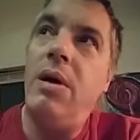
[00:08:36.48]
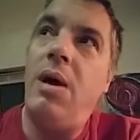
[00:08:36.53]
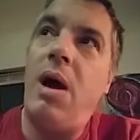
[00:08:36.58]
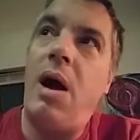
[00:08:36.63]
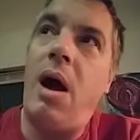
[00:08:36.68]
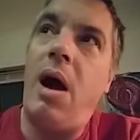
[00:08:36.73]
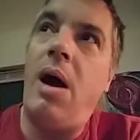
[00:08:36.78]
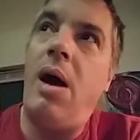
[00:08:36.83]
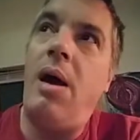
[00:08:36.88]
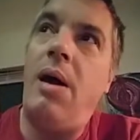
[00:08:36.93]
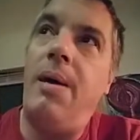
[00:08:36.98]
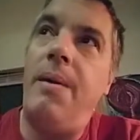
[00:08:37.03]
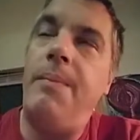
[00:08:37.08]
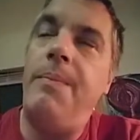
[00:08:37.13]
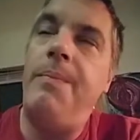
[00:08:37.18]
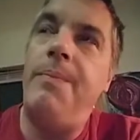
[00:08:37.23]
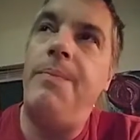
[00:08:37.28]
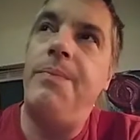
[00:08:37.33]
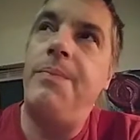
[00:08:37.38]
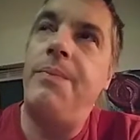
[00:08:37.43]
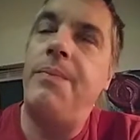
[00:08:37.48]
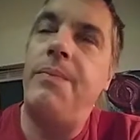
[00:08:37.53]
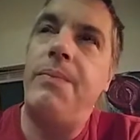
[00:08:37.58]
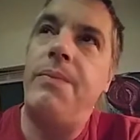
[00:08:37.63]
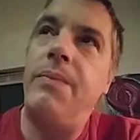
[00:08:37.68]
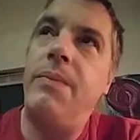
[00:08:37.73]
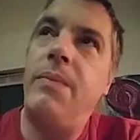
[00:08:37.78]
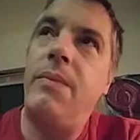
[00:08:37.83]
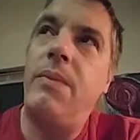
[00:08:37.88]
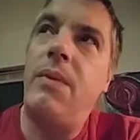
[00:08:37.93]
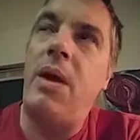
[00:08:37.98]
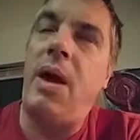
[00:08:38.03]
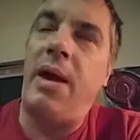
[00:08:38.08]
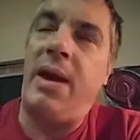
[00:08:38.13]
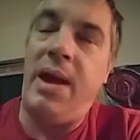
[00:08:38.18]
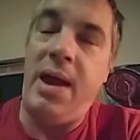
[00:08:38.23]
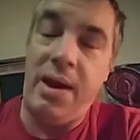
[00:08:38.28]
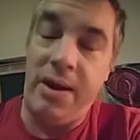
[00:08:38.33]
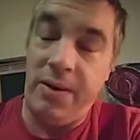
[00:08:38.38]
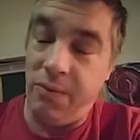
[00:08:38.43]
I
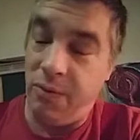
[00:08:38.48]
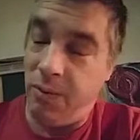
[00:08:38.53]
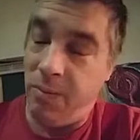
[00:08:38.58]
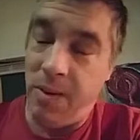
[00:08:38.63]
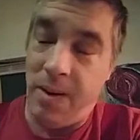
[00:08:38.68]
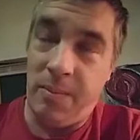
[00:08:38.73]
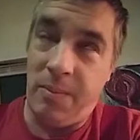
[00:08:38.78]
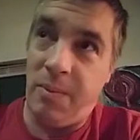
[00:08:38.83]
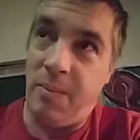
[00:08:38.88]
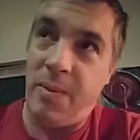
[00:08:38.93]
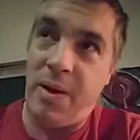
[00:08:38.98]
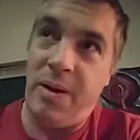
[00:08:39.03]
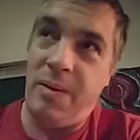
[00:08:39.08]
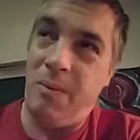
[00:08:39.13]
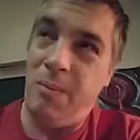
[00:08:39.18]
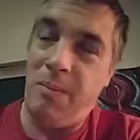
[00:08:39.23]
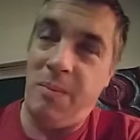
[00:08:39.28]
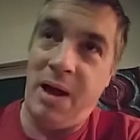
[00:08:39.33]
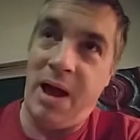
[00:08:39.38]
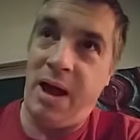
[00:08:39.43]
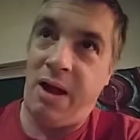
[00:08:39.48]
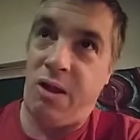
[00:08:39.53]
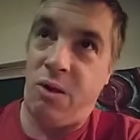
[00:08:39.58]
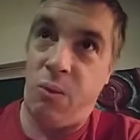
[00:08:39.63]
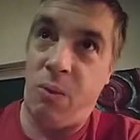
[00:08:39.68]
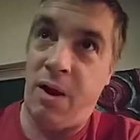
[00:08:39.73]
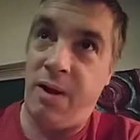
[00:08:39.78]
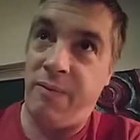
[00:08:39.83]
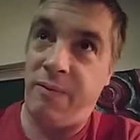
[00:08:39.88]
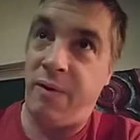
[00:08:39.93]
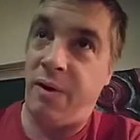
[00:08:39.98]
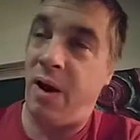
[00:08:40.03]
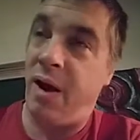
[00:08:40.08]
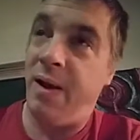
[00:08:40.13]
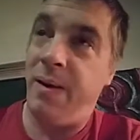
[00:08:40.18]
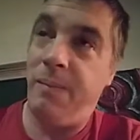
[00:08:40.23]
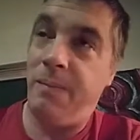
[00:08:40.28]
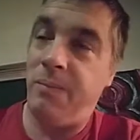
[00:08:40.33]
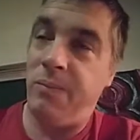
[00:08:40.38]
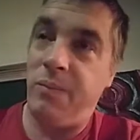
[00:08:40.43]
can't even remember. My ex-wife and
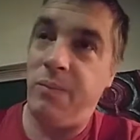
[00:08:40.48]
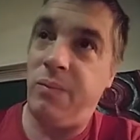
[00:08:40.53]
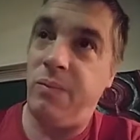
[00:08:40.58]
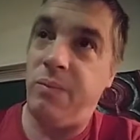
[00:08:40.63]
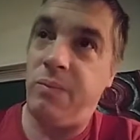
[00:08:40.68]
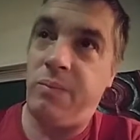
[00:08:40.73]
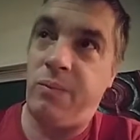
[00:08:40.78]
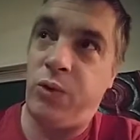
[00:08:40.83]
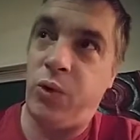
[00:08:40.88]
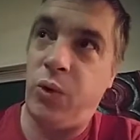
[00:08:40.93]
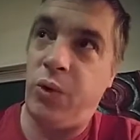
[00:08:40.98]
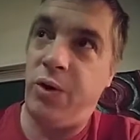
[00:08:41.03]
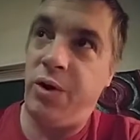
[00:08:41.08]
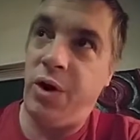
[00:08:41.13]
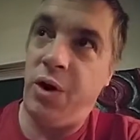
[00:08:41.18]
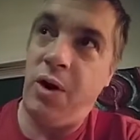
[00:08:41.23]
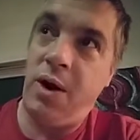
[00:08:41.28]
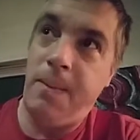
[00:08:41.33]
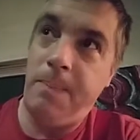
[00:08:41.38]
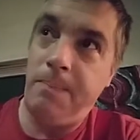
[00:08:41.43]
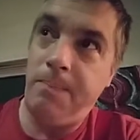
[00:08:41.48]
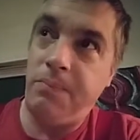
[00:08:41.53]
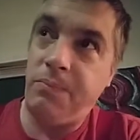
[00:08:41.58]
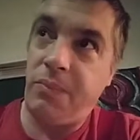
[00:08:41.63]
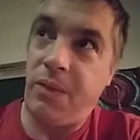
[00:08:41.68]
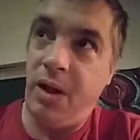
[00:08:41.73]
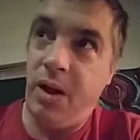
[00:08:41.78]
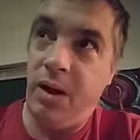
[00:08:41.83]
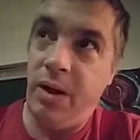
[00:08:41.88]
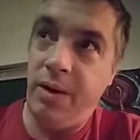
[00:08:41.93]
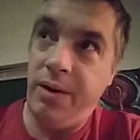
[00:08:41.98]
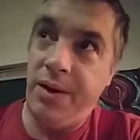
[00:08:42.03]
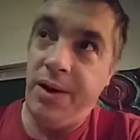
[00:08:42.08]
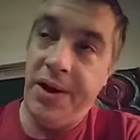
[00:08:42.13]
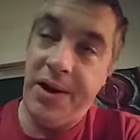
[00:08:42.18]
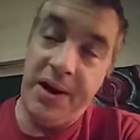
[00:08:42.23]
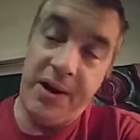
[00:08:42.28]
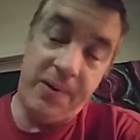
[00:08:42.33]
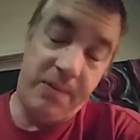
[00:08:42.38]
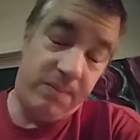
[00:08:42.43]
I toured Europe
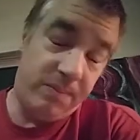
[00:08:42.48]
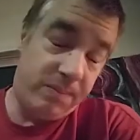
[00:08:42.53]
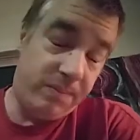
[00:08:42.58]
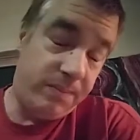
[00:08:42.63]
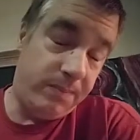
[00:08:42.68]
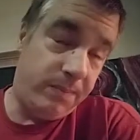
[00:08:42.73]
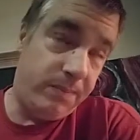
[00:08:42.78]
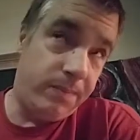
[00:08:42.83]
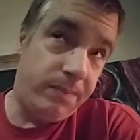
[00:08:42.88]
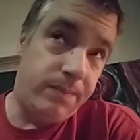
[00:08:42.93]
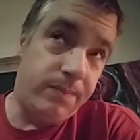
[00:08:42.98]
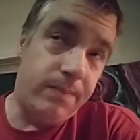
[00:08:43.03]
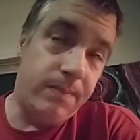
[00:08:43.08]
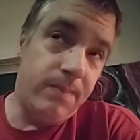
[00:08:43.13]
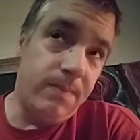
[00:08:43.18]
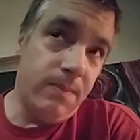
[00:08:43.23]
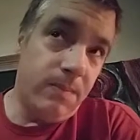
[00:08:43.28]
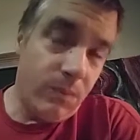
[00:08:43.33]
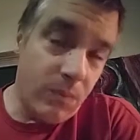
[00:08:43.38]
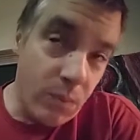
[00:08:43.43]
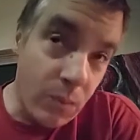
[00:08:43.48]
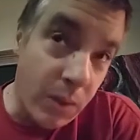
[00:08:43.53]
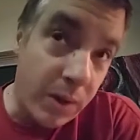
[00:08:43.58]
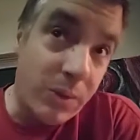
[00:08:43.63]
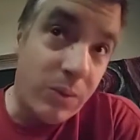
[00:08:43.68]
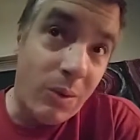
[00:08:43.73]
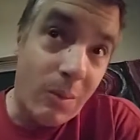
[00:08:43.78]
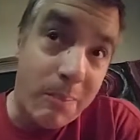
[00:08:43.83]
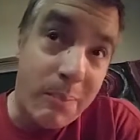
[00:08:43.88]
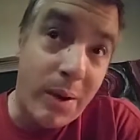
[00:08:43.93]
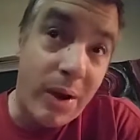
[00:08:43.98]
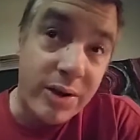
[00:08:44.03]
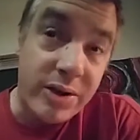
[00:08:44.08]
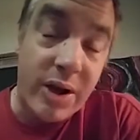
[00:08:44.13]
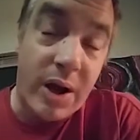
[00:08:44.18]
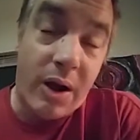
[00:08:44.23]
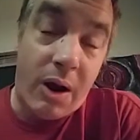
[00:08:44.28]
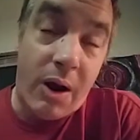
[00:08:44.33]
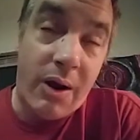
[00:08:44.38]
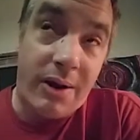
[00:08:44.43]
and, went to a bunch
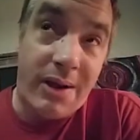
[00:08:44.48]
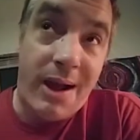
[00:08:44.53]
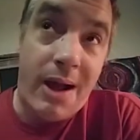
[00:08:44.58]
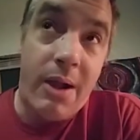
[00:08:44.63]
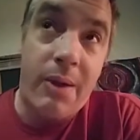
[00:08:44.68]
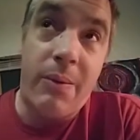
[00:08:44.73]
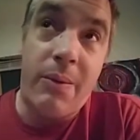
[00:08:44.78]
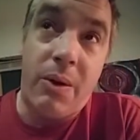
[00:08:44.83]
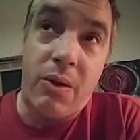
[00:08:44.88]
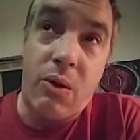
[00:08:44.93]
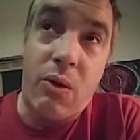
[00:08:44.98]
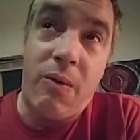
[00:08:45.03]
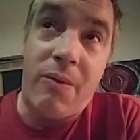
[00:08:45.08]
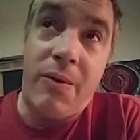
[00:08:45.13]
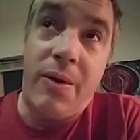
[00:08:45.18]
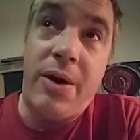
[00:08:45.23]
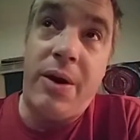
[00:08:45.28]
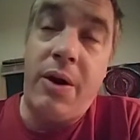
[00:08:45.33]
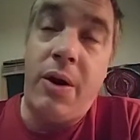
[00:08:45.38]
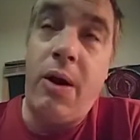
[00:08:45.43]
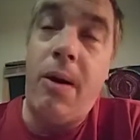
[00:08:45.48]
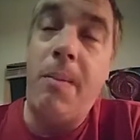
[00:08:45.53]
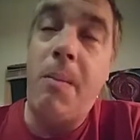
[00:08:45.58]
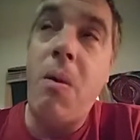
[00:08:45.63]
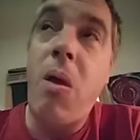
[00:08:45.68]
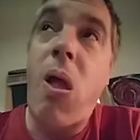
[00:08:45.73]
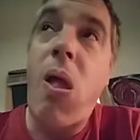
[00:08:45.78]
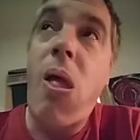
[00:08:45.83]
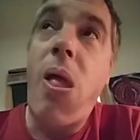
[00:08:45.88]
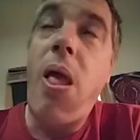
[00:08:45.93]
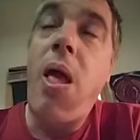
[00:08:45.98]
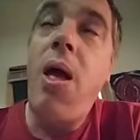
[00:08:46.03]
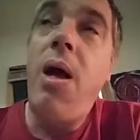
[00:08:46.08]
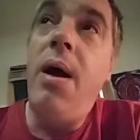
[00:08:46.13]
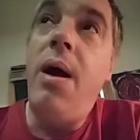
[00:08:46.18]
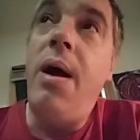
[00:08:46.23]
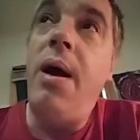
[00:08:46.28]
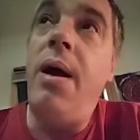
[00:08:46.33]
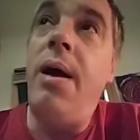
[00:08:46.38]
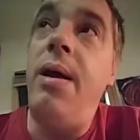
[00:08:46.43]
of art galleries over in Europe.
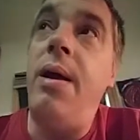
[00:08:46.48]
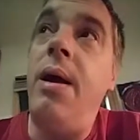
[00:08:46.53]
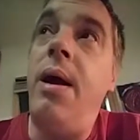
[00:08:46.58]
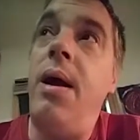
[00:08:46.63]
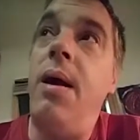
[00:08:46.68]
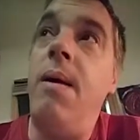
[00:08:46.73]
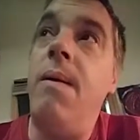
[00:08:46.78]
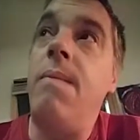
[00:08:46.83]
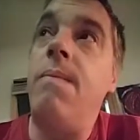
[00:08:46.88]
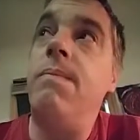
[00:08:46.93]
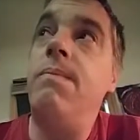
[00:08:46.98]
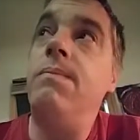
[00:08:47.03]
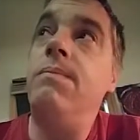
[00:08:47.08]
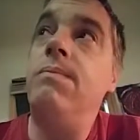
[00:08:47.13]
And,